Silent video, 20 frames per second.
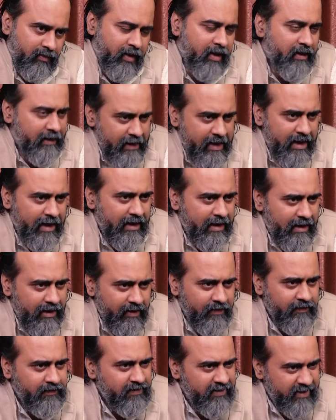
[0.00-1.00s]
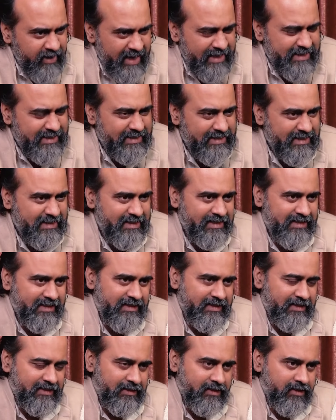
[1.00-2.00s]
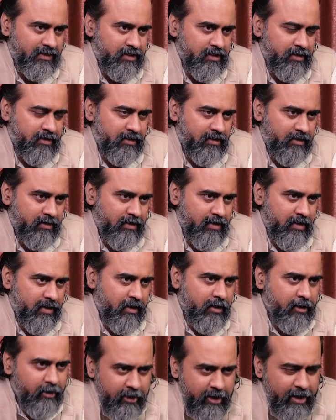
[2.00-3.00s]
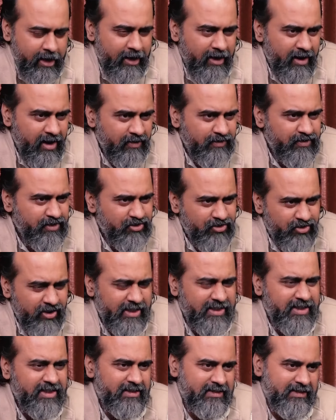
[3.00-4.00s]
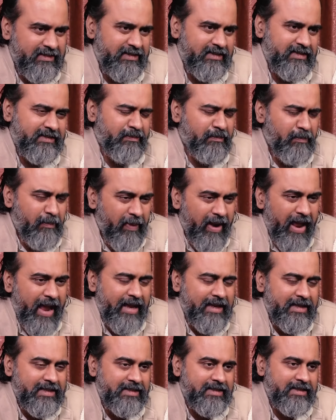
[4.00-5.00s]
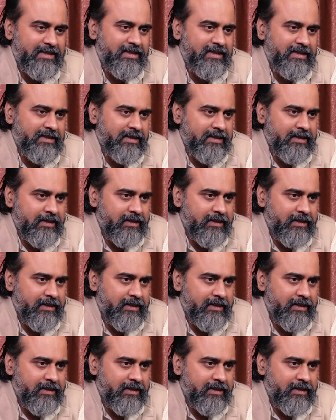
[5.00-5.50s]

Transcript: Real love tests. Real love stretches, breaks.